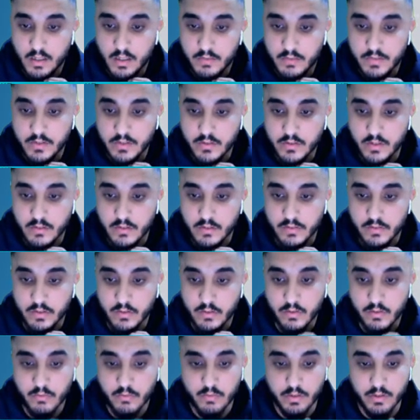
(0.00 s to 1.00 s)
of your
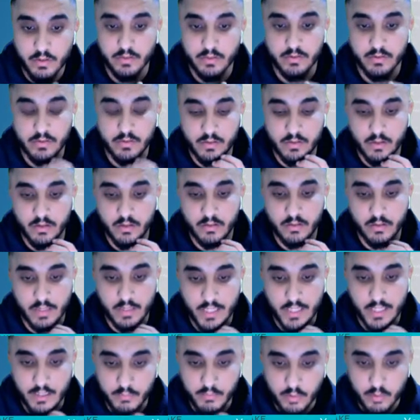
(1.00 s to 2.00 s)
server where you install
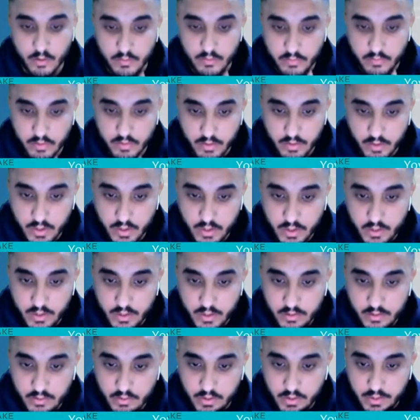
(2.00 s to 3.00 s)
CapRover.
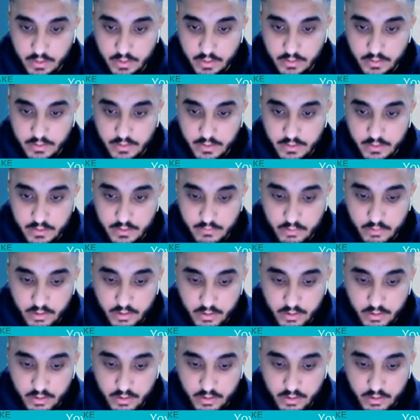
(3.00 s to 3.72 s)
So that can take.